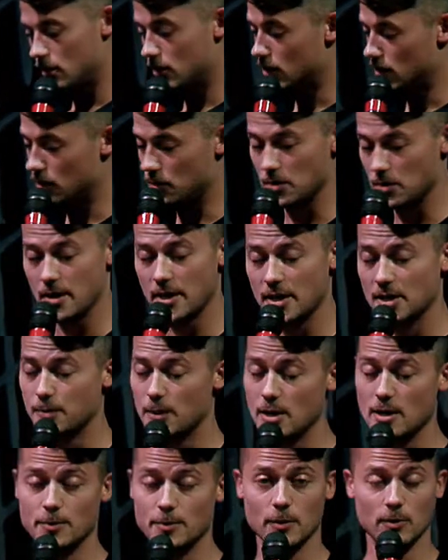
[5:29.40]
it was a nice,
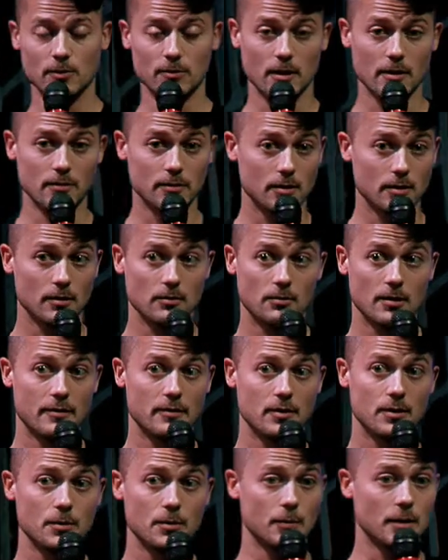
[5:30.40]
peaceful river,
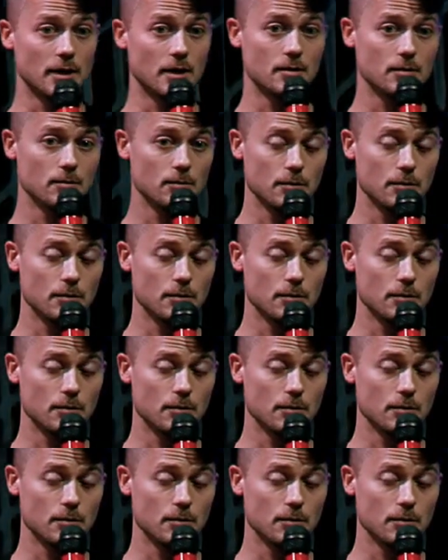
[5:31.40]
river and we,